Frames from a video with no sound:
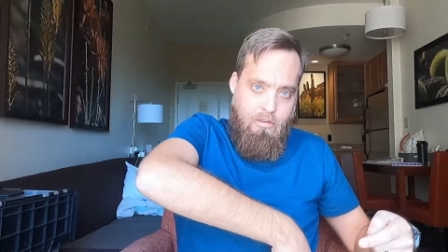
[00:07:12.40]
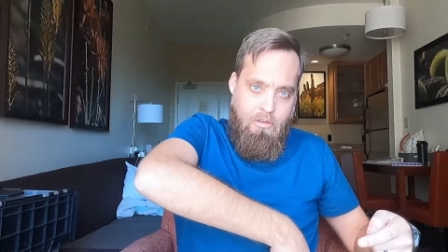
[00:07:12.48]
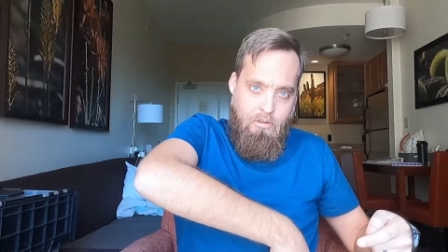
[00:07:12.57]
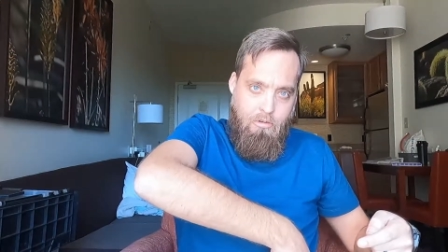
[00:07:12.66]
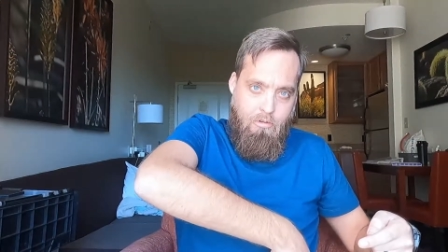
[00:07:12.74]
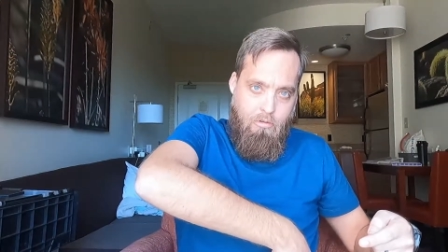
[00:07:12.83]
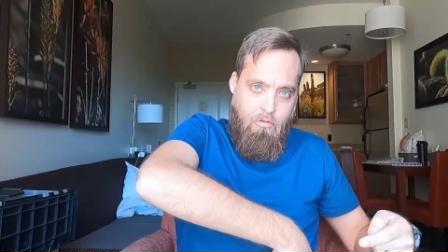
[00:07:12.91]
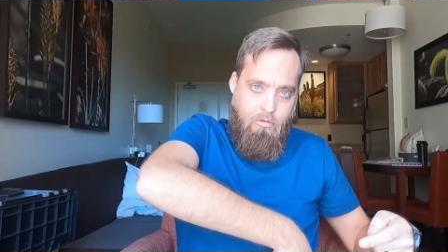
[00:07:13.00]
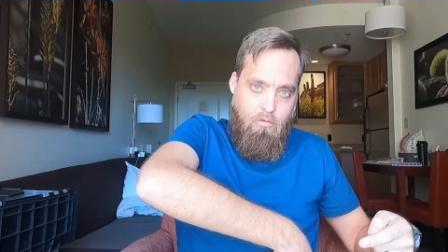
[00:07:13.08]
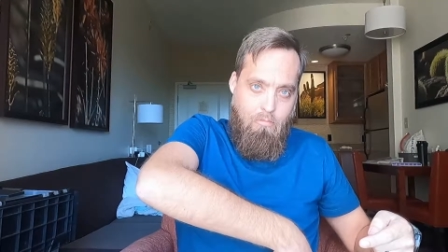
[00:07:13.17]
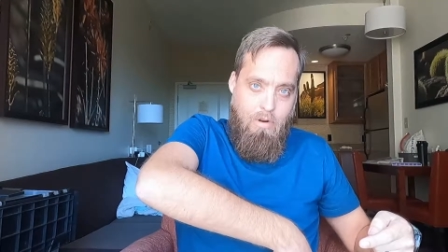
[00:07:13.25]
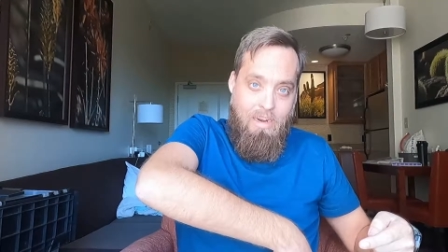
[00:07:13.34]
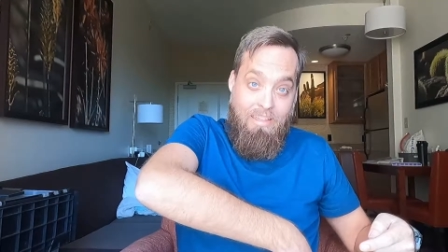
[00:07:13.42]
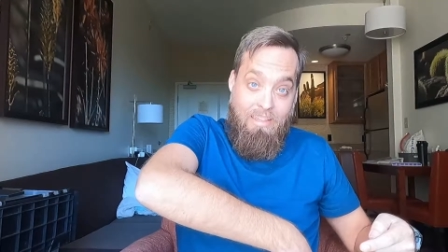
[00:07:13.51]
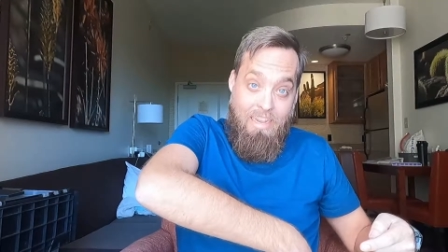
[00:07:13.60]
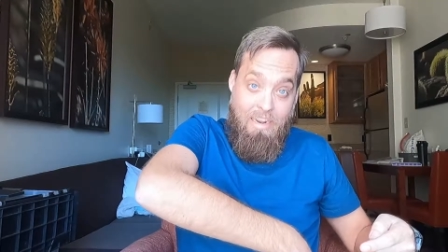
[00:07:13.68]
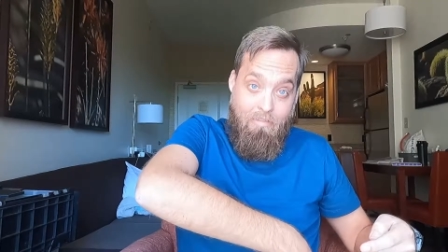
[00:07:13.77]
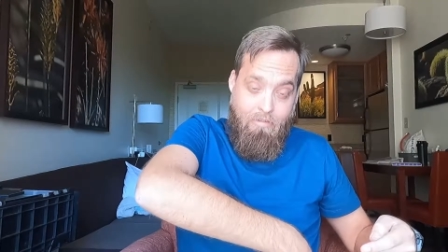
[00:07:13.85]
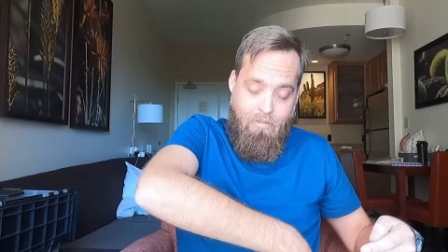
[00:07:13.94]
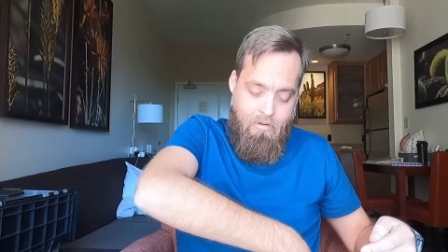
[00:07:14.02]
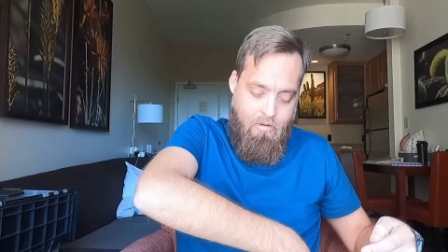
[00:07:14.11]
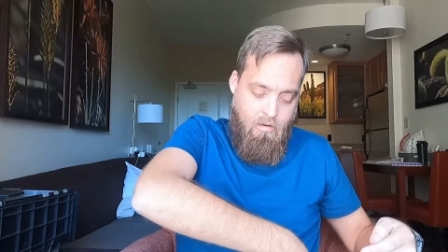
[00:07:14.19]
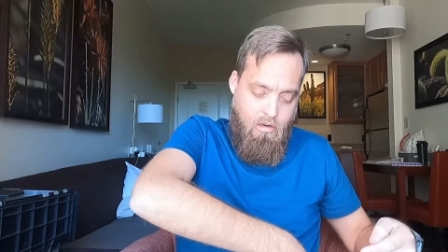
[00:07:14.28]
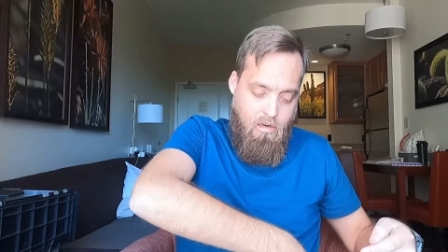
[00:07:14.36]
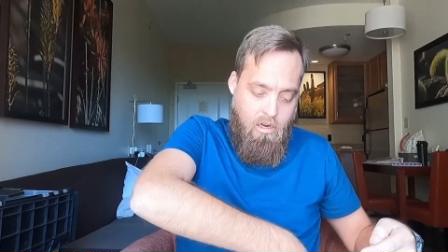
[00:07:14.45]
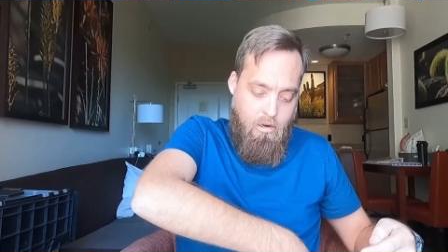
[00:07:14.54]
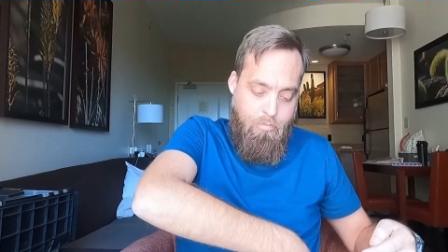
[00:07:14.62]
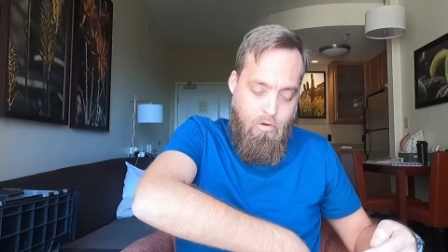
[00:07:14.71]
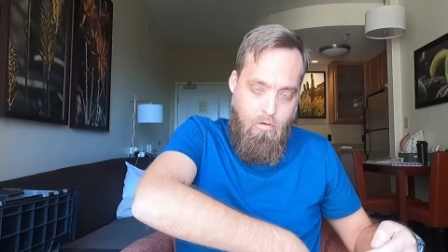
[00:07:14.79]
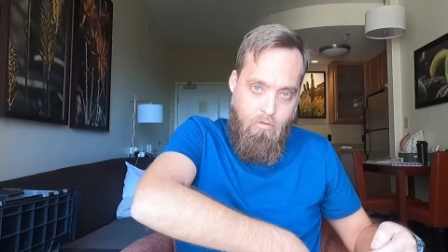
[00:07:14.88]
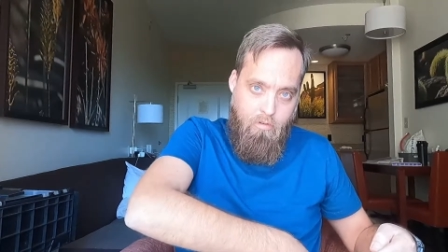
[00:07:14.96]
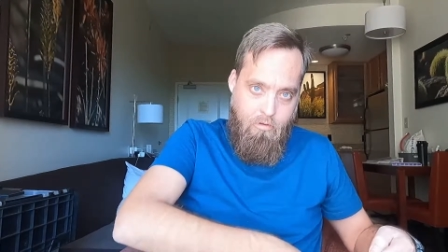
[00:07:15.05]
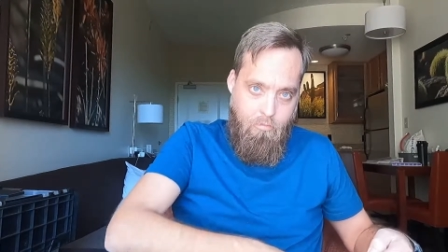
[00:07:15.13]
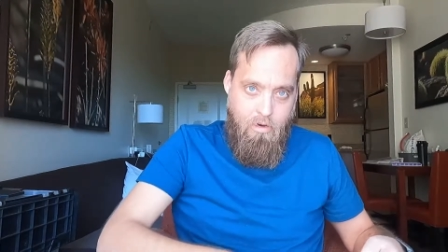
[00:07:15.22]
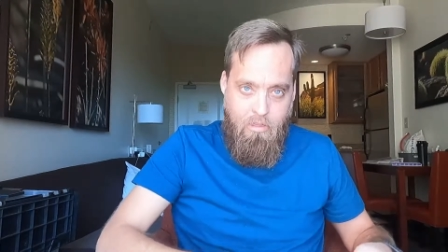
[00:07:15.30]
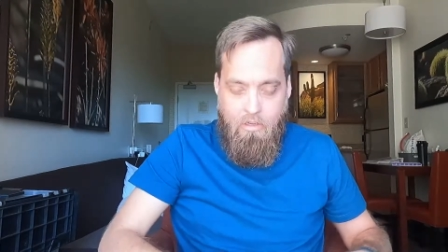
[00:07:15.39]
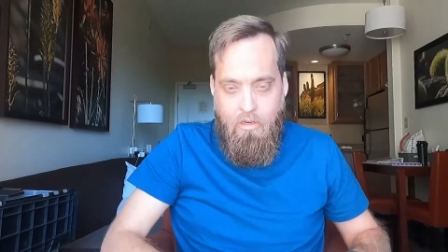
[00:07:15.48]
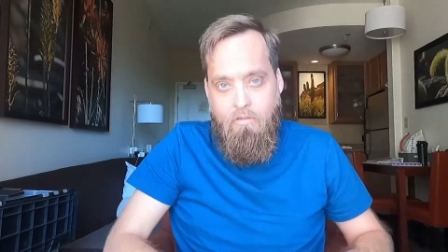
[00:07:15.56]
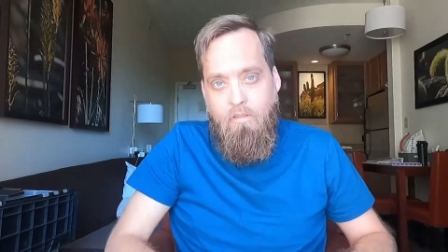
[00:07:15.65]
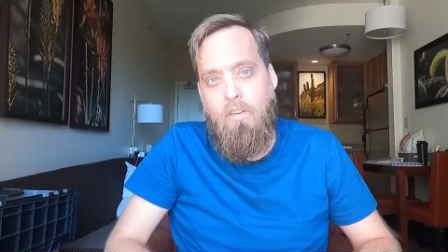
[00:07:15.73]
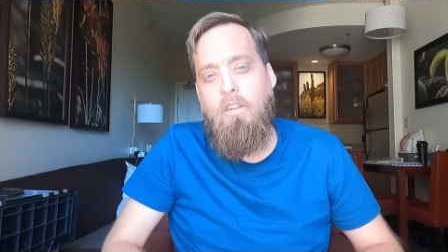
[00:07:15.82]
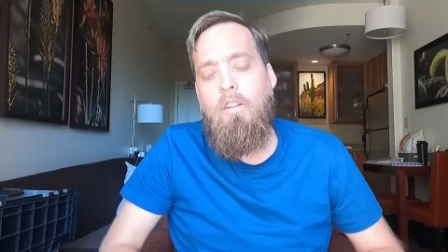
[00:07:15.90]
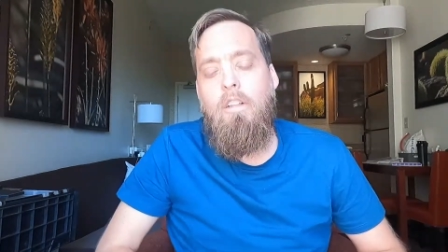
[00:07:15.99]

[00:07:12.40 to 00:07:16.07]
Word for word: to my left, up and over to my left.